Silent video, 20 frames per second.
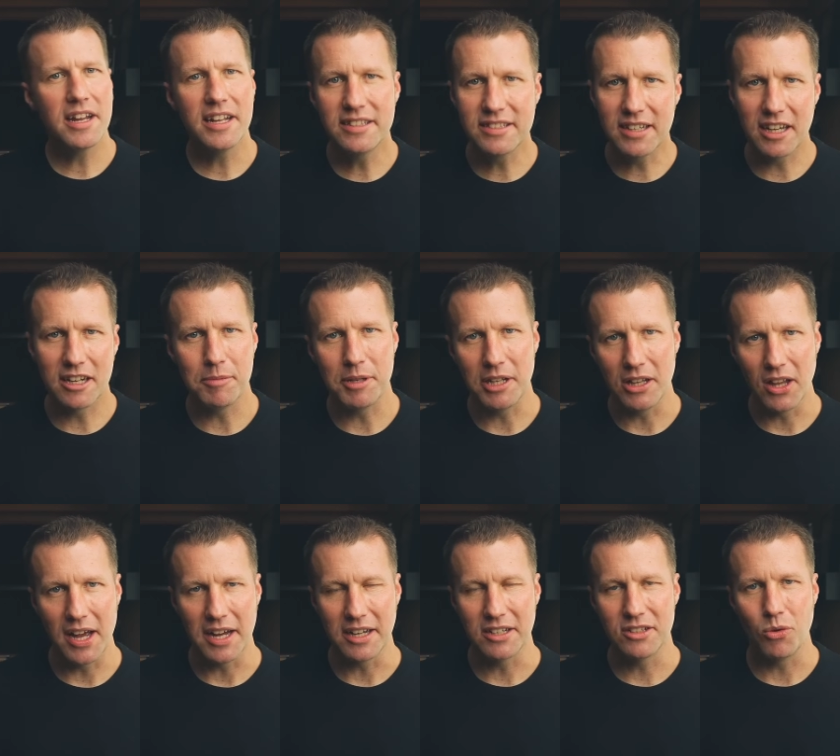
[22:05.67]
it's gonna be
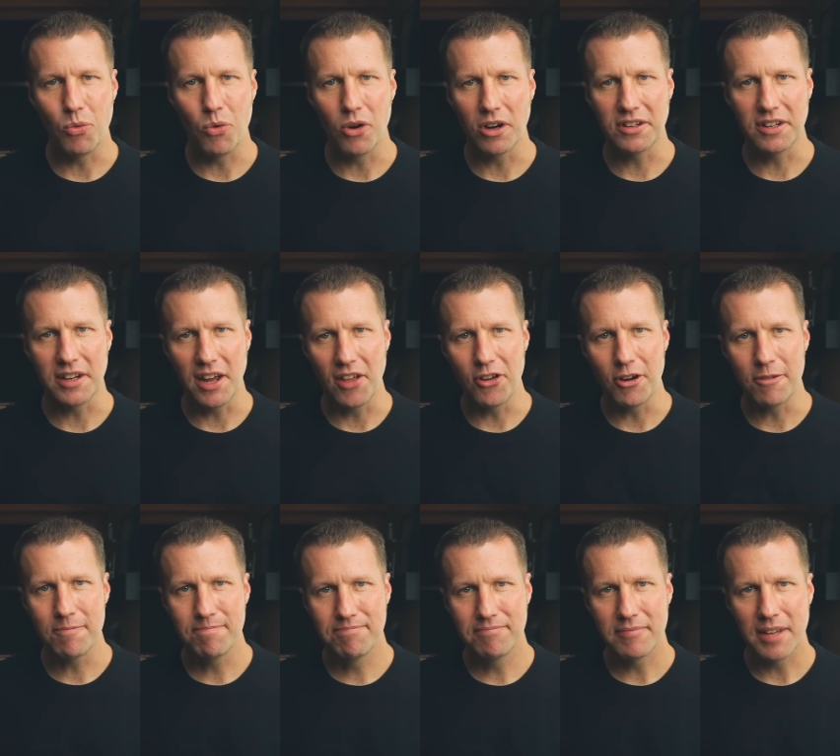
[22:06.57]
like to work together
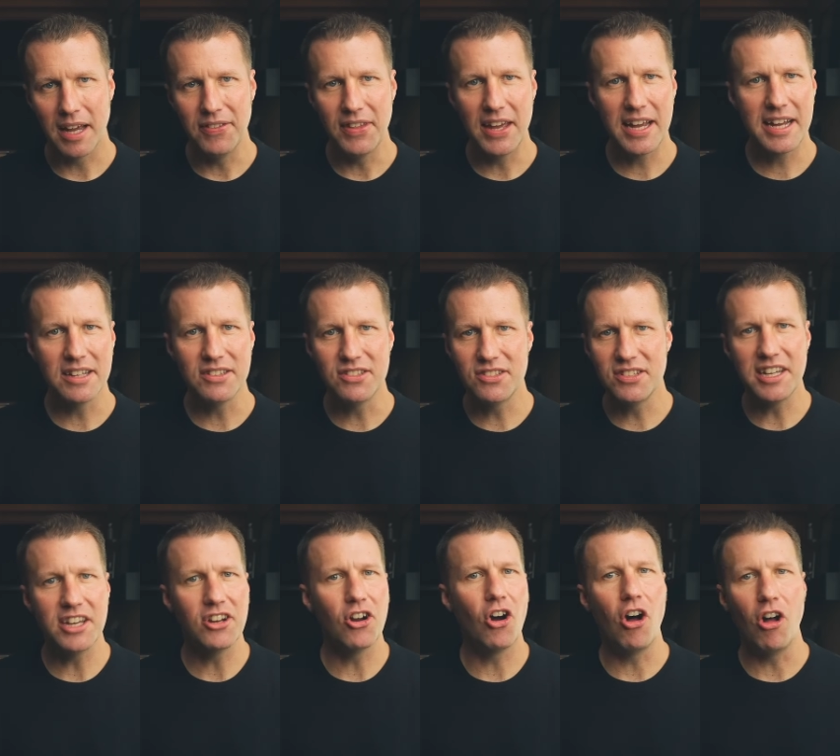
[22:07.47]
and they can see
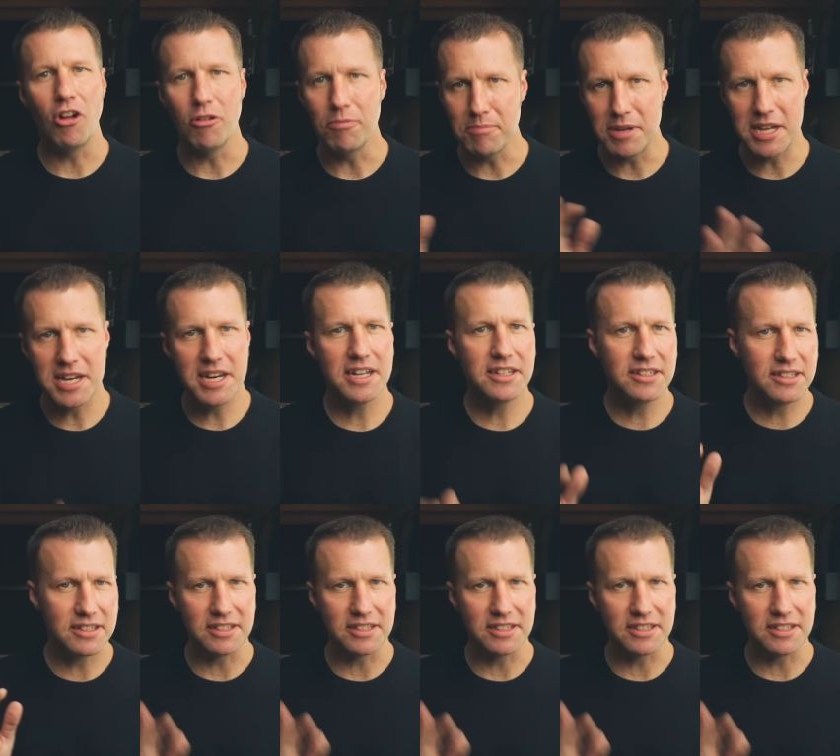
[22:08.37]
it all meetings,